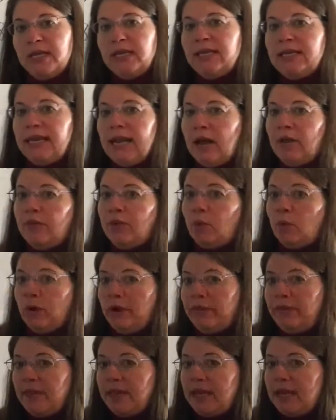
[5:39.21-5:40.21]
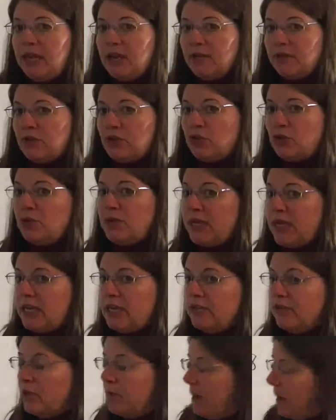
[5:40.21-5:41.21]
Now, the one thing here that you need
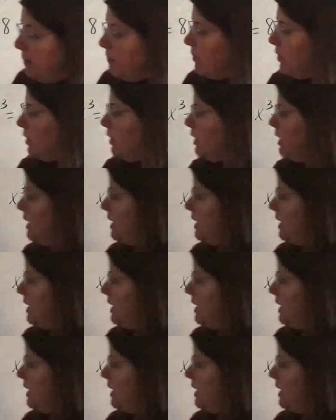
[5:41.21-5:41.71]
to remember